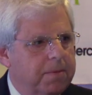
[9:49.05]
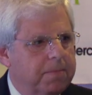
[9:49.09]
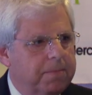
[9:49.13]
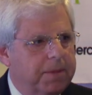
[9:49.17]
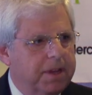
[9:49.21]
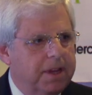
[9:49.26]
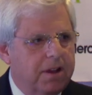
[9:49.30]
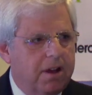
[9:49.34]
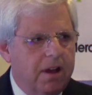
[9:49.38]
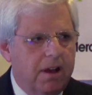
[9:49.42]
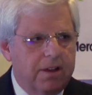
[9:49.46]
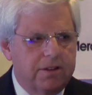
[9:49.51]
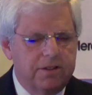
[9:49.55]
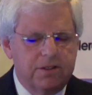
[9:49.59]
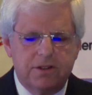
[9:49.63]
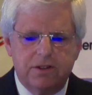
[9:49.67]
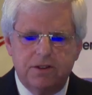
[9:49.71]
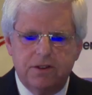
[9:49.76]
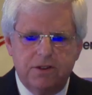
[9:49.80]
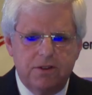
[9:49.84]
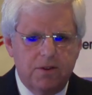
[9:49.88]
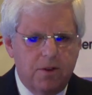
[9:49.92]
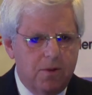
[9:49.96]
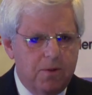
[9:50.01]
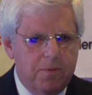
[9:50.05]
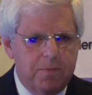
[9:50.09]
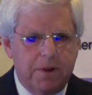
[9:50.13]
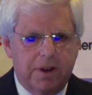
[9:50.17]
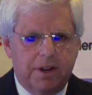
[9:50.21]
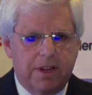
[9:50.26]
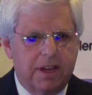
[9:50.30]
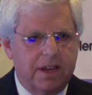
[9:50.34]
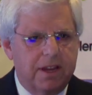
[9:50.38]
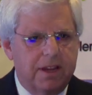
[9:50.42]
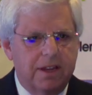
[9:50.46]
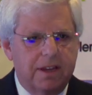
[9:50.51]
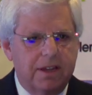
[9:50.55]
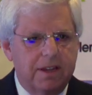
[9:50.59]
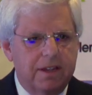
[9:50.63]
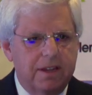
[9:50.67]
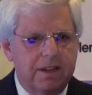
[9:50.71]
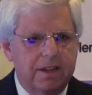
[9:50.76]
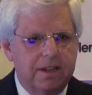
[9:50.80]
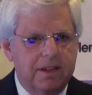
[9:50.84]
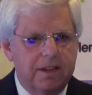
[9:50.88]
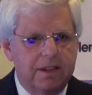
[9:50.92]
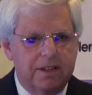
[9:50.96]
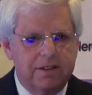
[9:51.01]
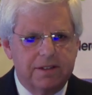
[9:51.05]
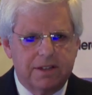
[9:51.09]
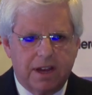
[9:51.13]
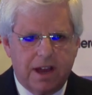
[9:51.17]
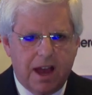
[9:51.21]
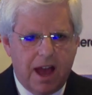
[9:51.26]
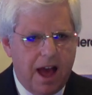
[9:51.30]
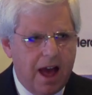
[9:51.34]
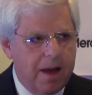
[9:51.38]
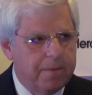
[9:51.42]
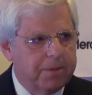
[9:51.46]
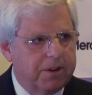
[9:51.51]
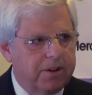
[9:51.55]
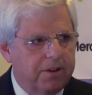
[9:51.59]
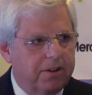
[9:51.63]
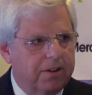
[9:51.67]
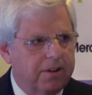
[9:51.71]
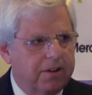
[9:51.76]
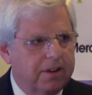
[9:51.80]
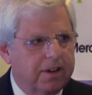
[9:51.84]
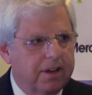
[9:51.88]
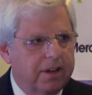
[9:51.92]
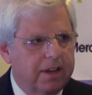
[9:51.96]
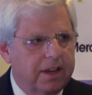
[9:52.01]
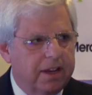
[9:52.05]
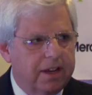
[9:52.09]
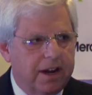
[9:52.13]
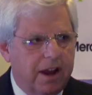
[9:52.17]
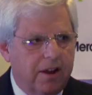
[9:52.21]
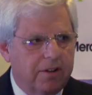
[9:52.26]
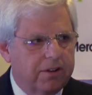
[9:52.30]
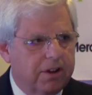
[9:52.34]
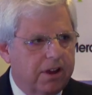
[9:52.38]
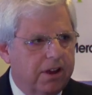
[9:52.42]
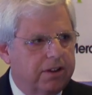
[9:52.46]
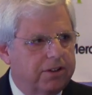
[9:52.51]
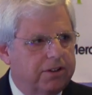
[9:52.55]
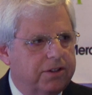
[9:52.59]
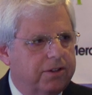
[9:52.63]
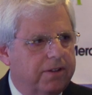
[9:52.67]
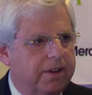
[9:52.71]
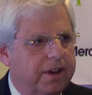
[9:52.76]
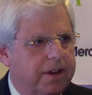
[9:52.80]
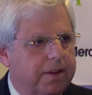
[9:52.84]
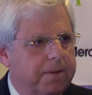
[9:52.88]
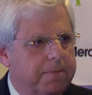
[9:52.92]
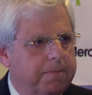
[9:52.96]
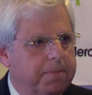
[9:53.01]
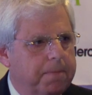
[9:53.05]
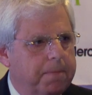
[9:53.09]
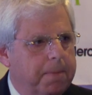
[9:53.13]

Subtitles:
because nobody is a commoner in our country.